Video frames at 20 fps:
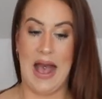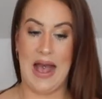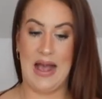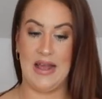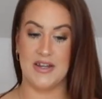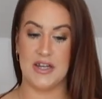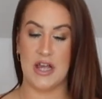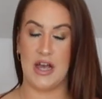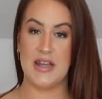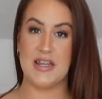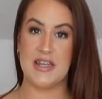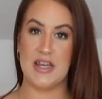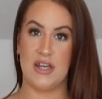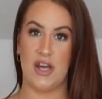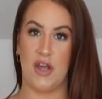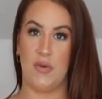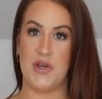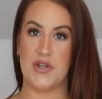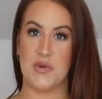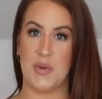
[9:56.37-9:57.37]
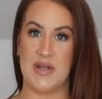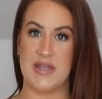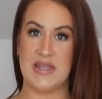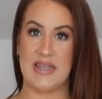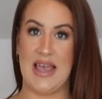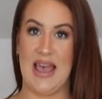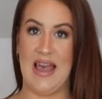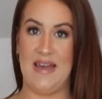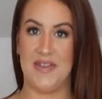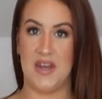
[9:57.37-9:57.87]
And I didn't know which one
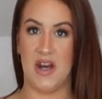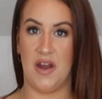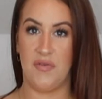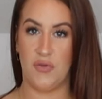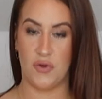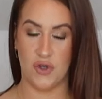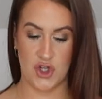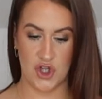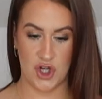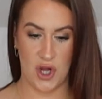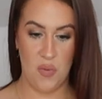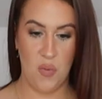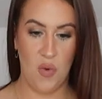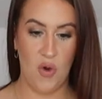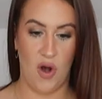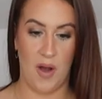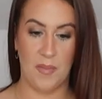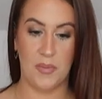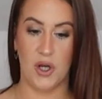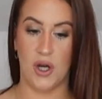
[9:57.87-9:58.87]
to get. And then I thought, you know what?